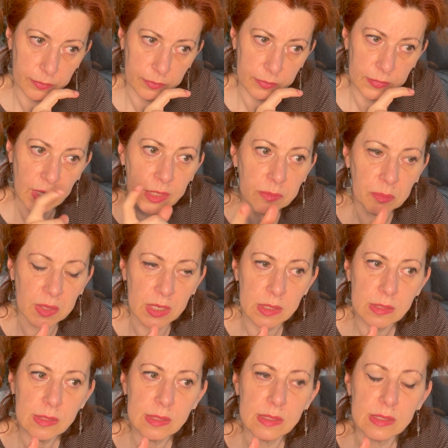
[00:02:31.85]
that
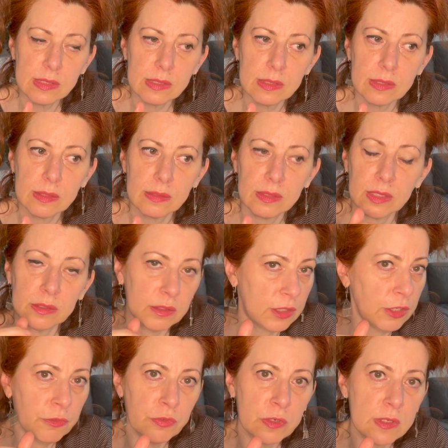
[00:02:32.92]
means that the
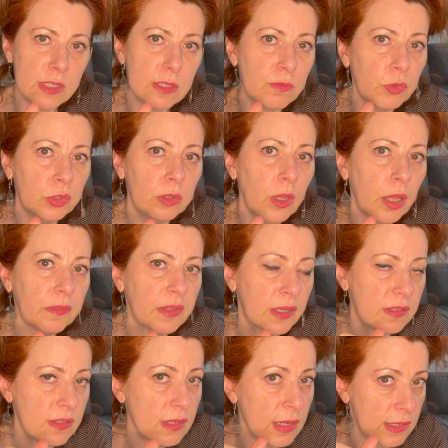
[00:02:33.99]
difference would not
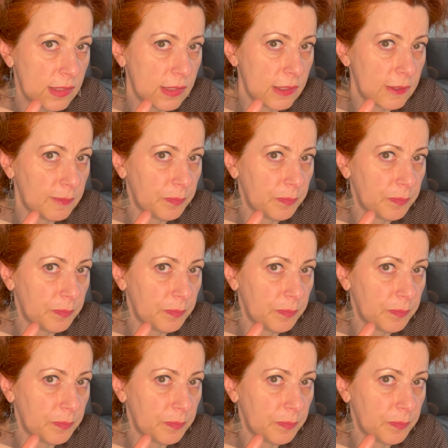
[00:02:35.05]
exist.